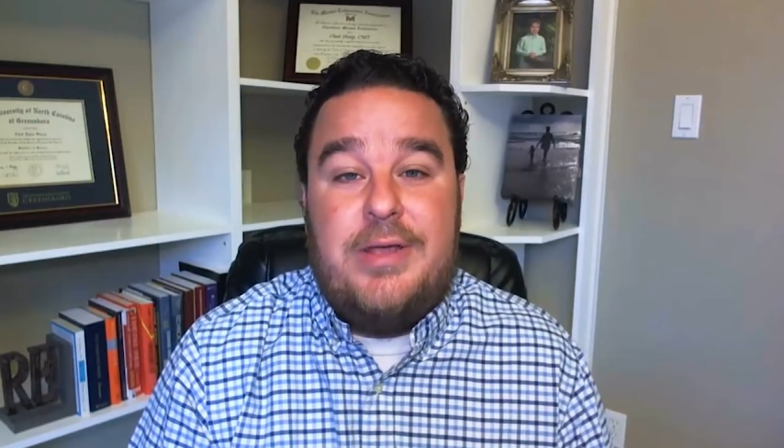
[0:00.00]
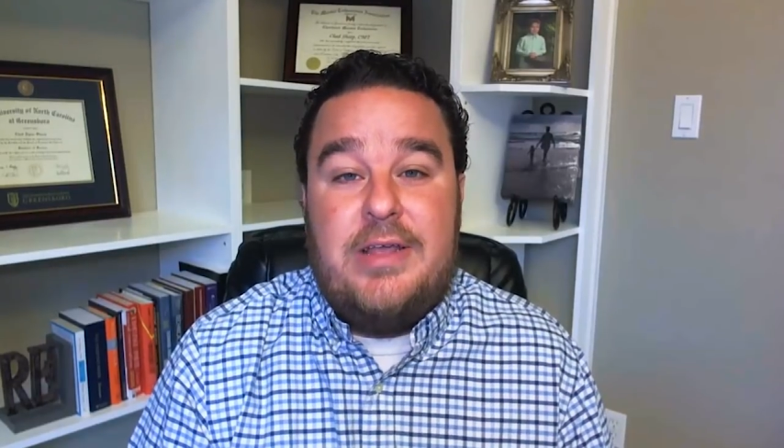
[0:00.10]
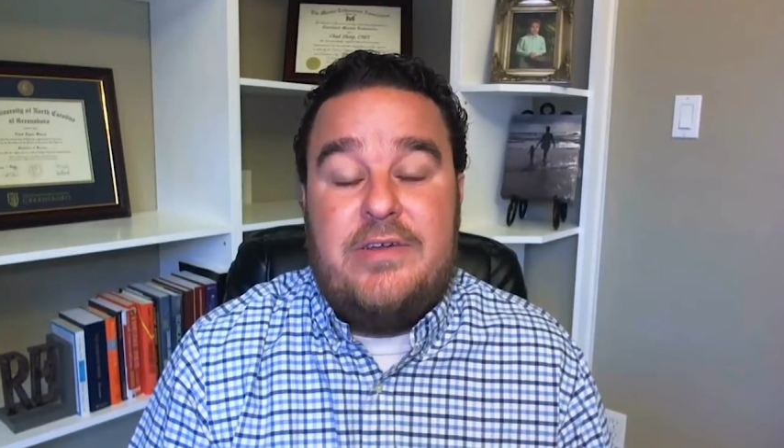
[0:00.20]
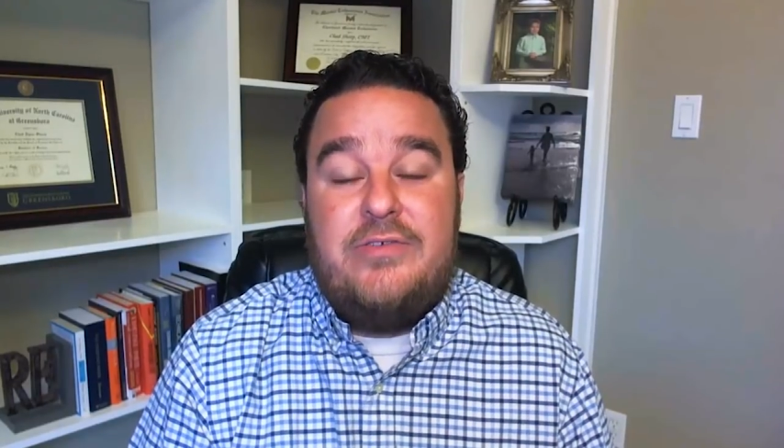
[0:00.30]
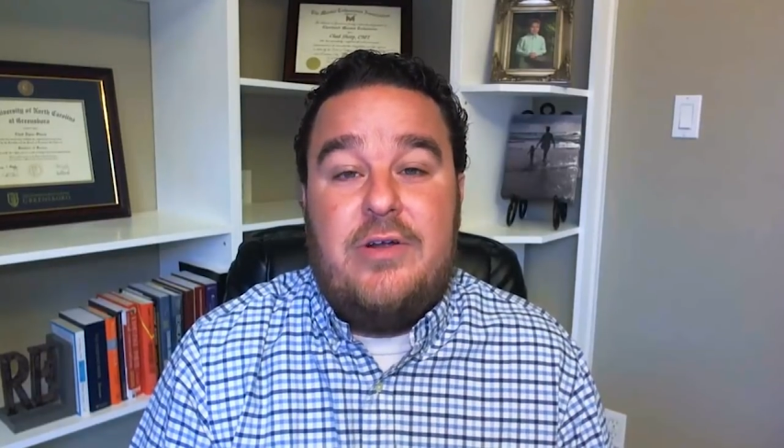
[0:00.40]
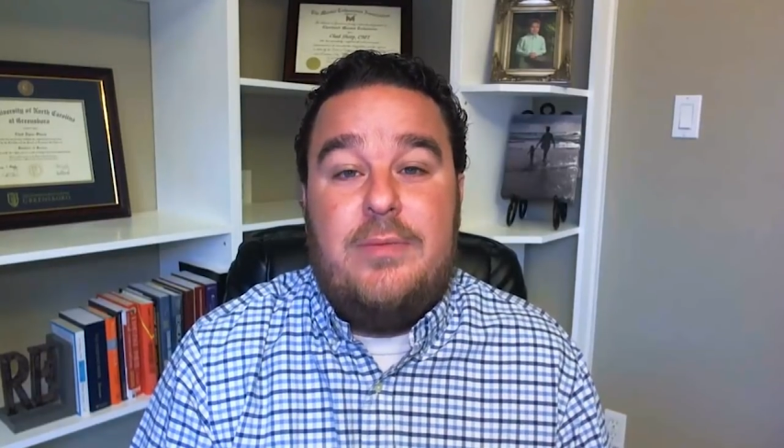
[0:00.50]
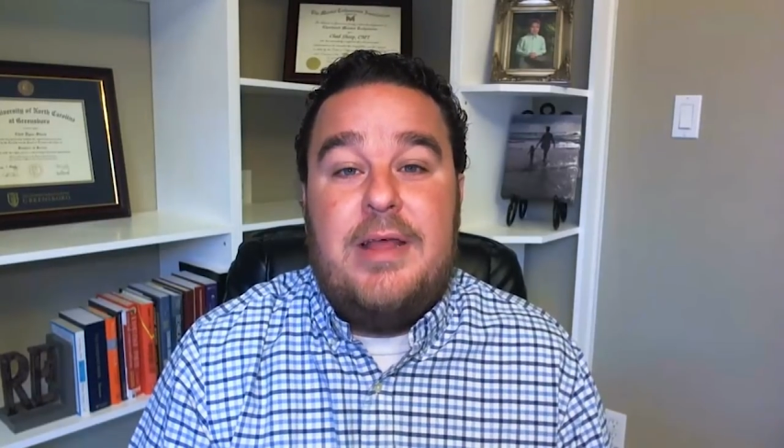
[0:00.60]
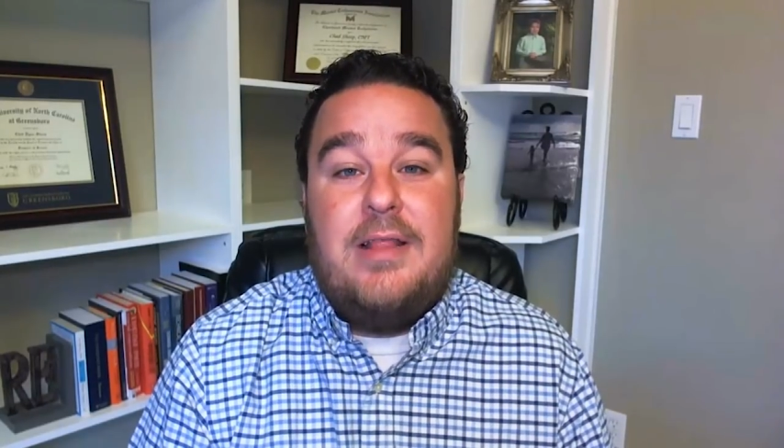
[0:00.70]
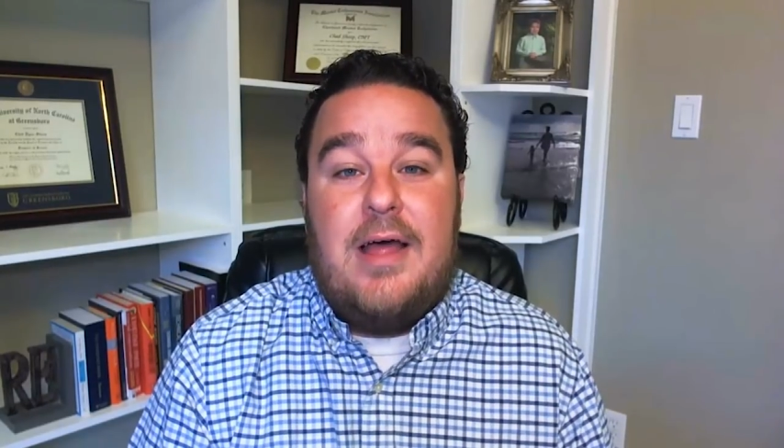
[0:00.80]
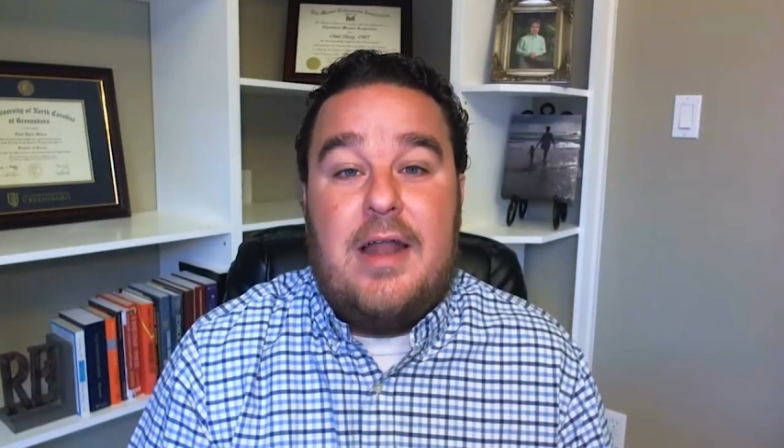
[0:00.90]
because there's going to
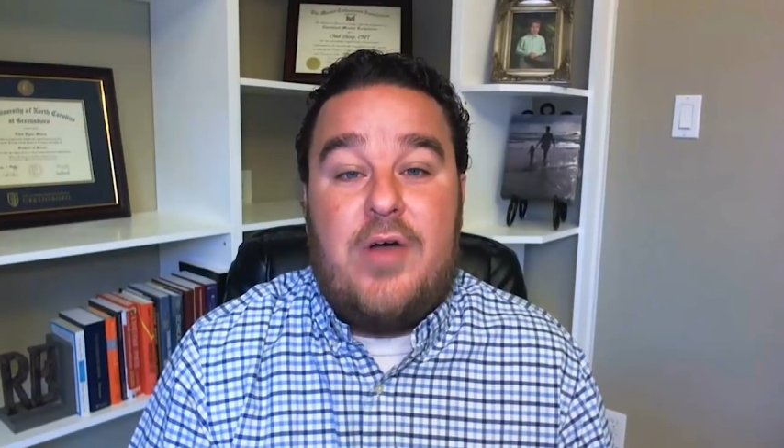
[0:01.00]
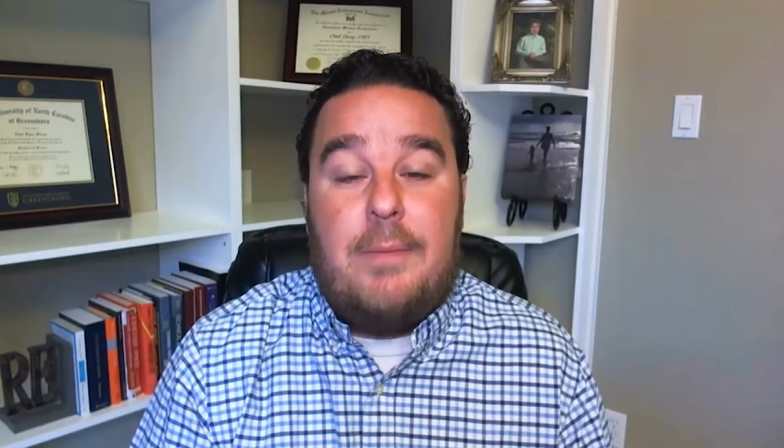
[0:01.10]
be a lot of